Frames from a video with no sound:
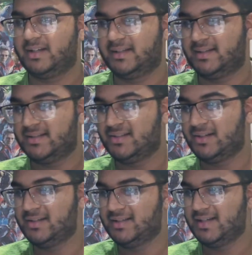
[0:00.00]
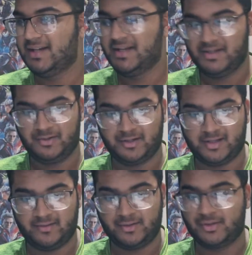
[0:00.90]
Like it's not, you're not
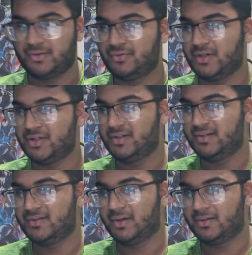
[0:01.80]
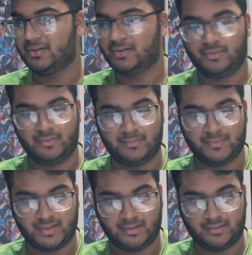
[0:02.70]
gonna have a crotchless Doctor Doom.
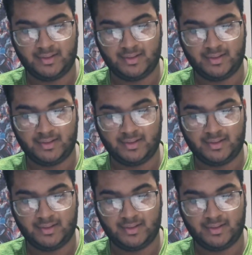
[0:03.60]
So